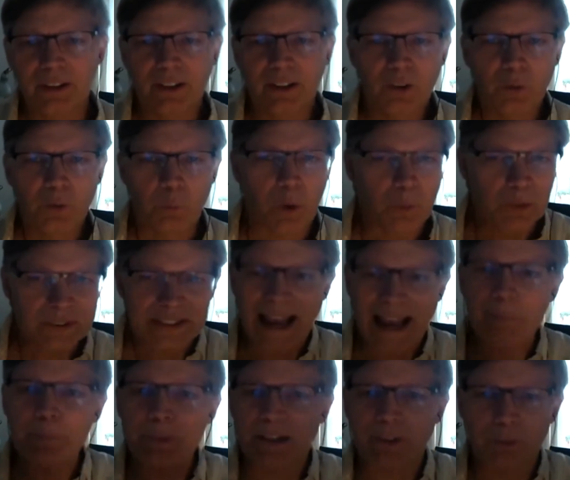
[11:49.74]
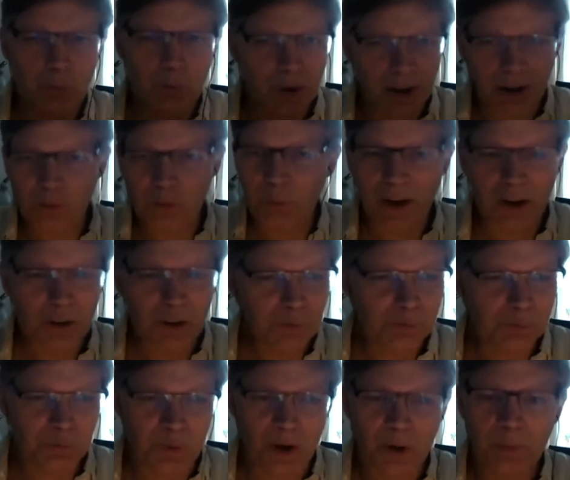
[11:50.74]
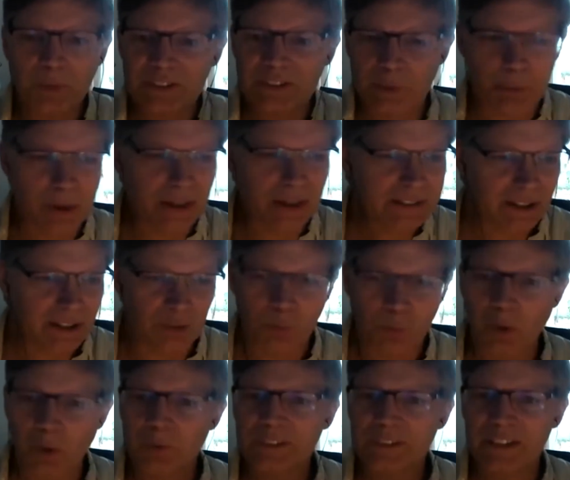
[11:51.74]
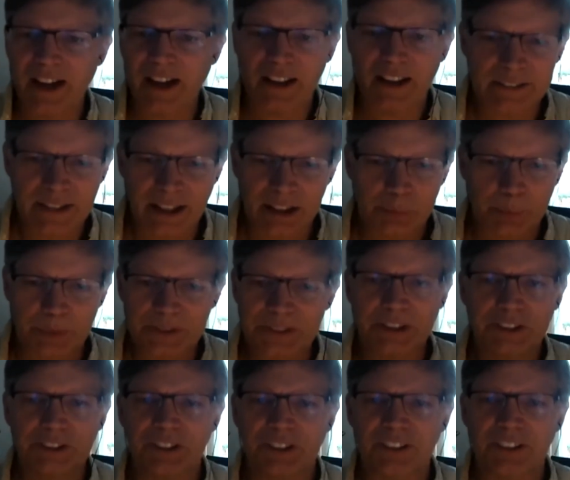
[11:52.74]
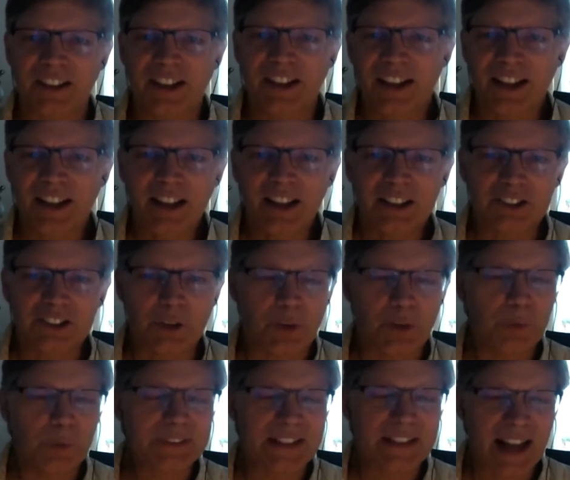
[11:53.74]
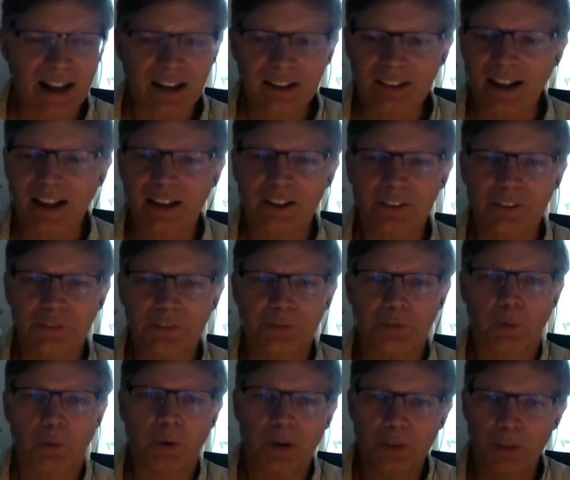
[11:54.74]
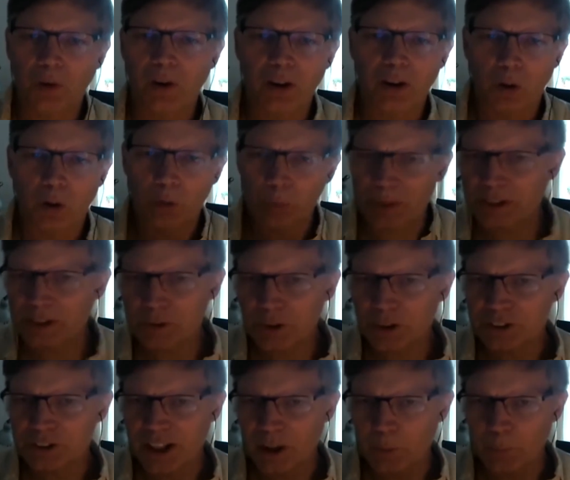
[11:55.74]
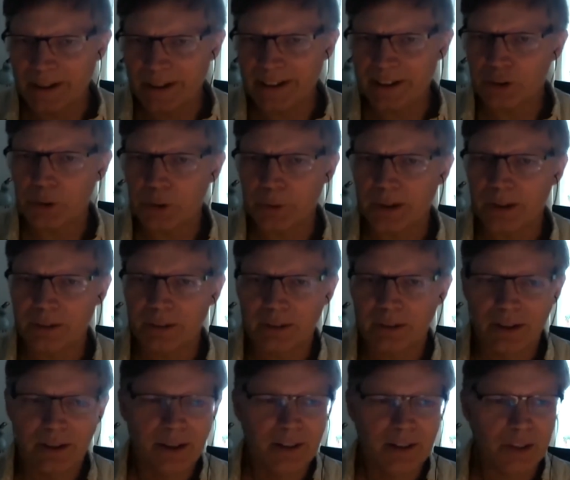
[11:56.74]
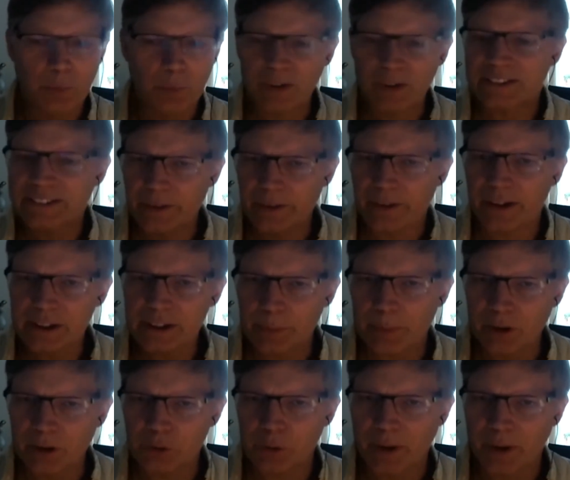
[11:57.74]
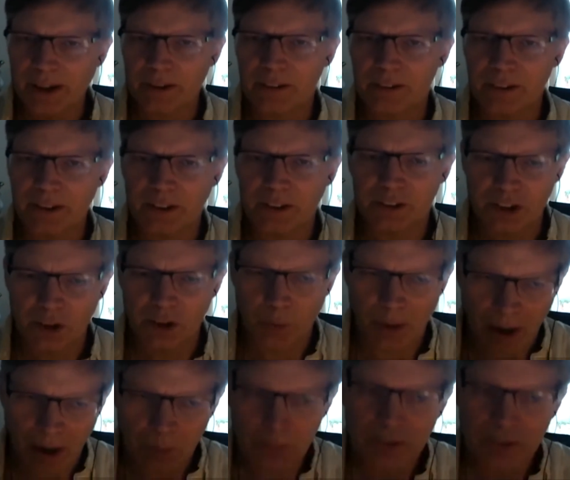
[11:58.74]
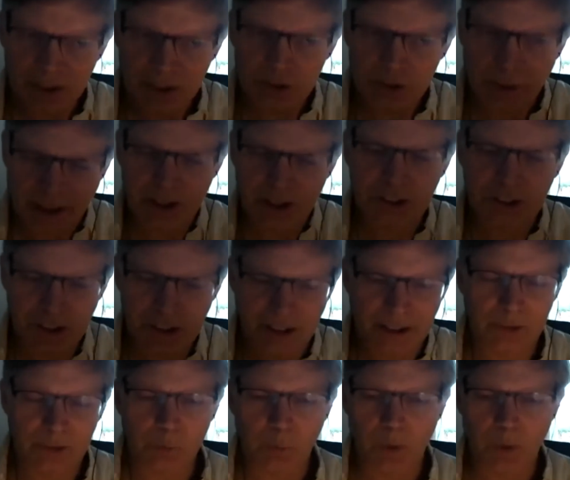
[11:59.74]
What was happening? Where was the president and what was the United States position? So there was not a lot of forethought or research that went into it. They weren't serious about trying to ground the strategy and what